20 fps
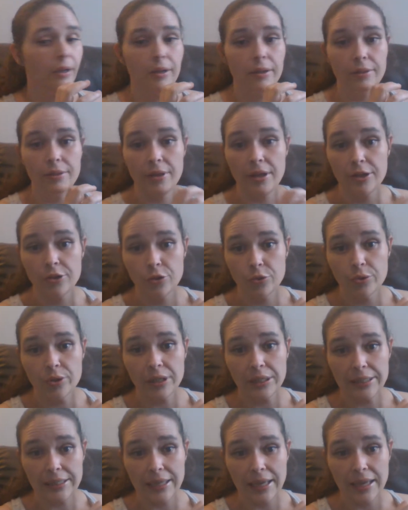that you
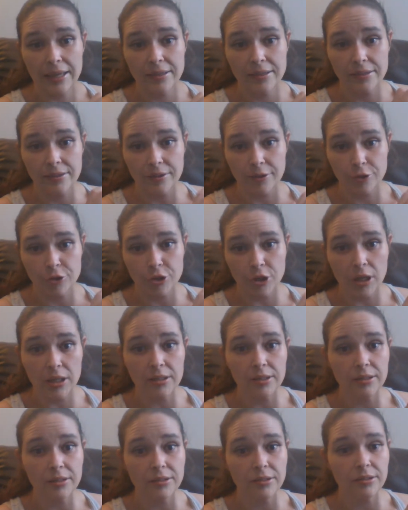can get. They're
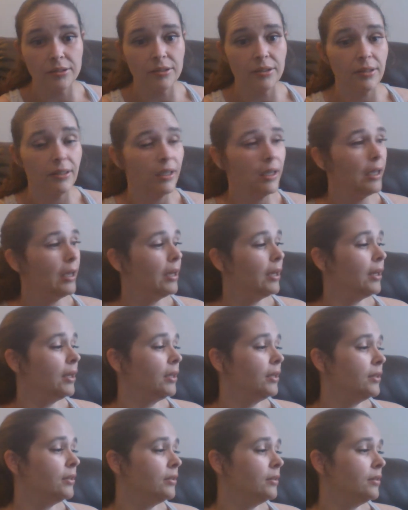chocolates,
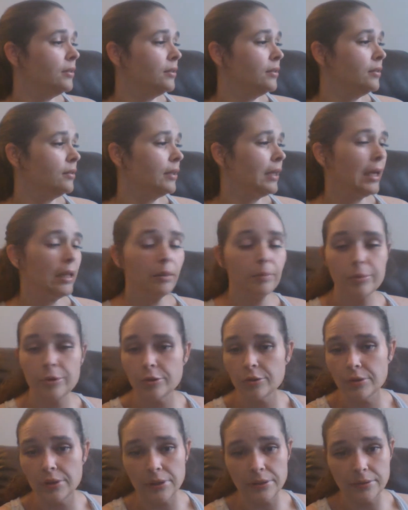and
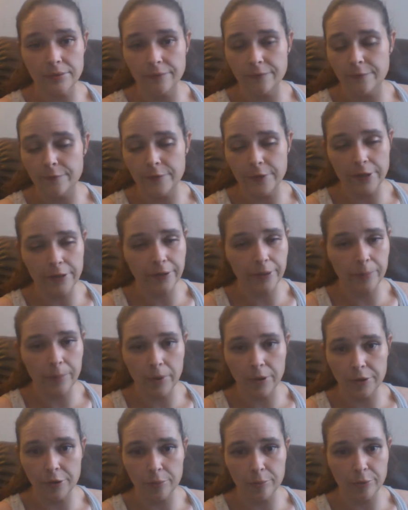Callebaut is a very
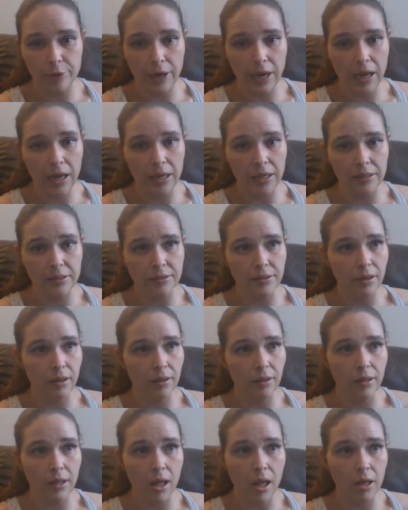well-known brand. A
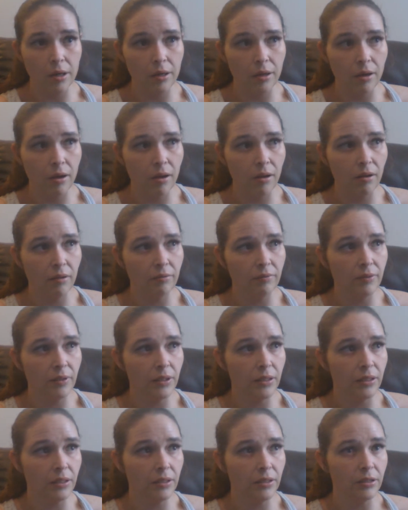lot of
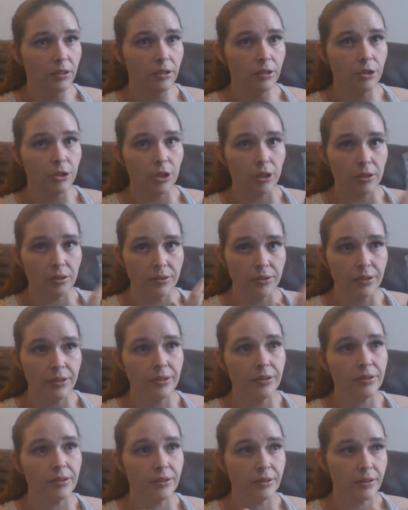
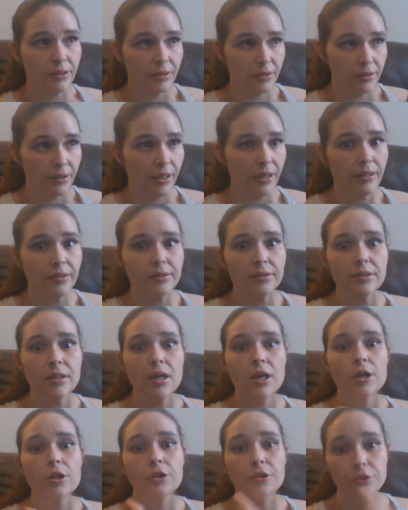chocolatiers, ateliers
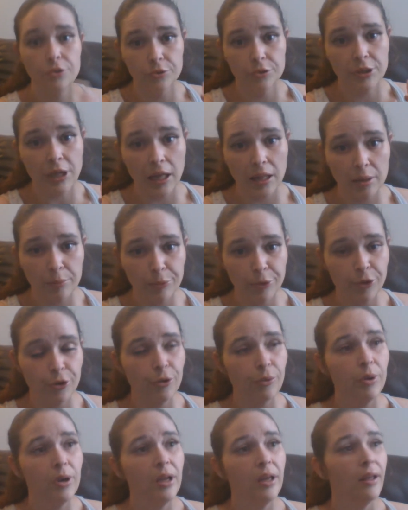use
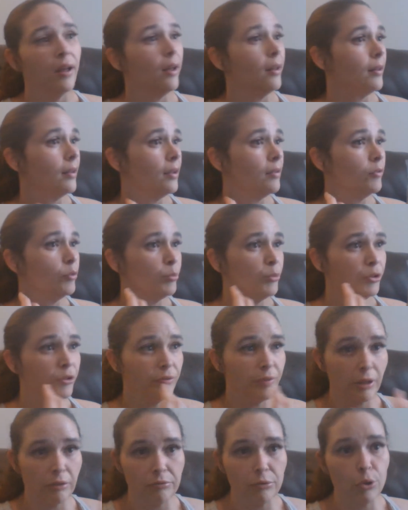Callebaut. A lot of them use
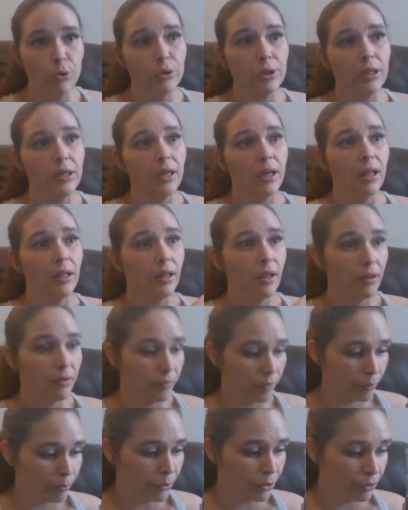Valrhona. A lot of
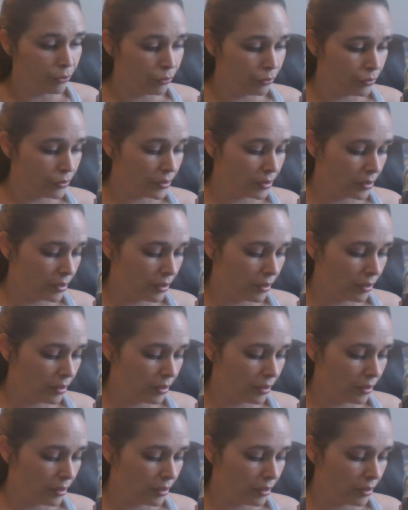them use